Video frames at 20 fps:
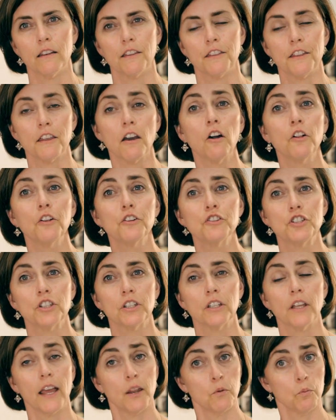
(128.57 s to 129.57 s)

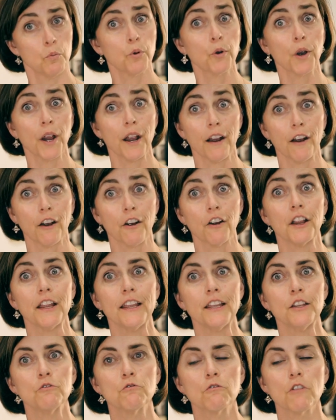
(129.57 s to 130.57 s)
theology and prayer
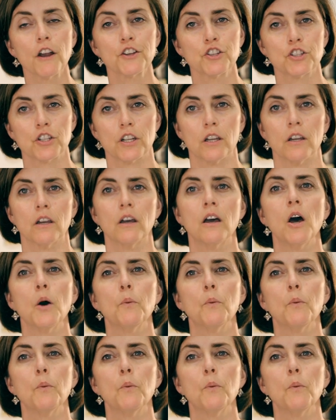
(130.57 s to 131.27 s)
in Russia,